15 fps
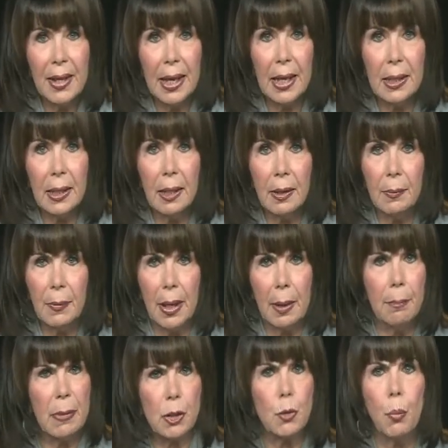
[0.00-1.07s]
in a
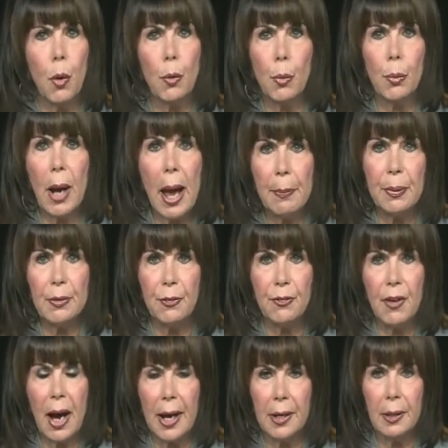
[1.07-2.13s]
much more rapid
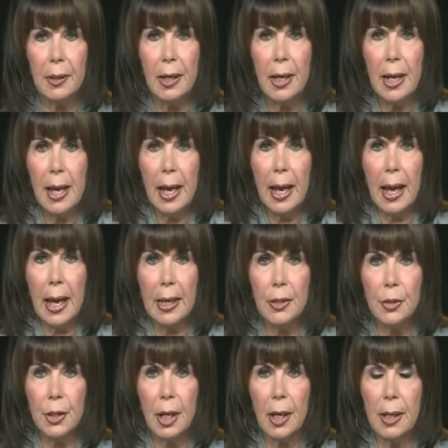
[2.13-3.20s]
fire,
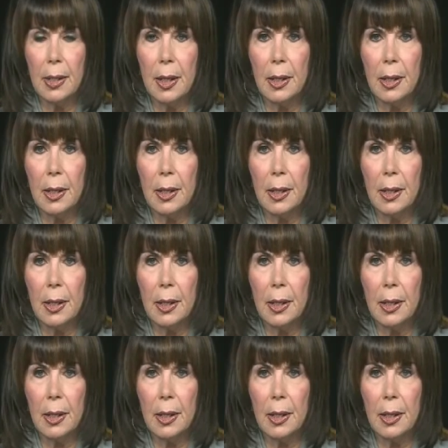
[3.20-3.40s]
and a